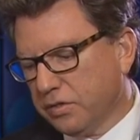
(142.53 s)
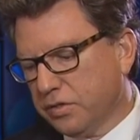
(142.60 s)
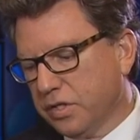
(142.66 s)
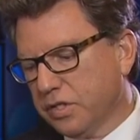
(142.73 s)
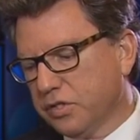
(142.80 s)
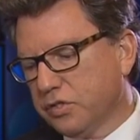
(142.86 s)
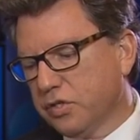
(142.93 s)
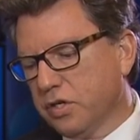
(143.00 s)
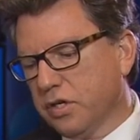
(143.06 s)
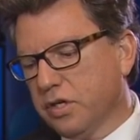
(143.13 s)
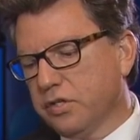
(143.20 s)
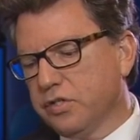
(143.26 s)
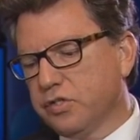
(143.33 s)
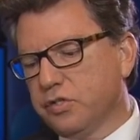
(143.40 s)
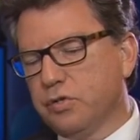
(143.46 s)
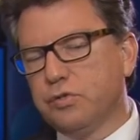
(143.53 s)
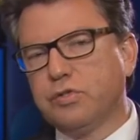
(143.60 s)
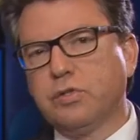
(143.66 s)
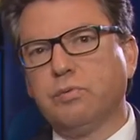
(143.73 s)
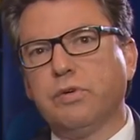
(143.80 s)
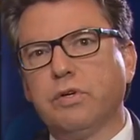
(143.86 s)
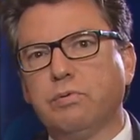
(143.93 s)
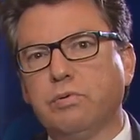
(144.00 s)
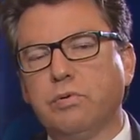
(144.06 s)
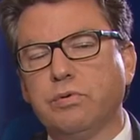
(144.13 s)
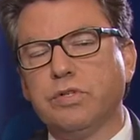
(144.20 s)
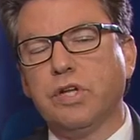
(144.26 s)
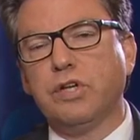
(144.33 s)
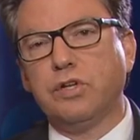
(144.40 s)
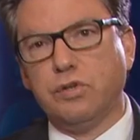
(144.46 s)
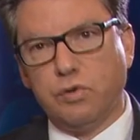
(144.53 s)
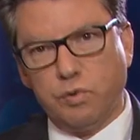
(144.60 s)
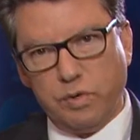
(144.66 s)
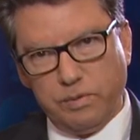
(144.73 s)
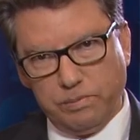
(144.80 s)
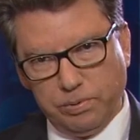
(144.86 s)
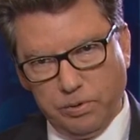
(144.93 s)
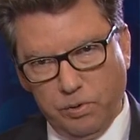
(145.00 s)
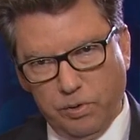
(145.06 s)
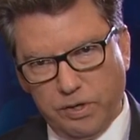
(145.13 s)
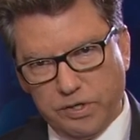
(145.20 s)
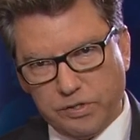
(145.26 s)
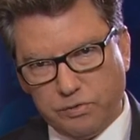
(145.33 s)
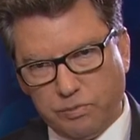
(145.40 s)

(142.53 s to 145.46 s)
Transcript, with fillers: that uh, is used to recruit new employees.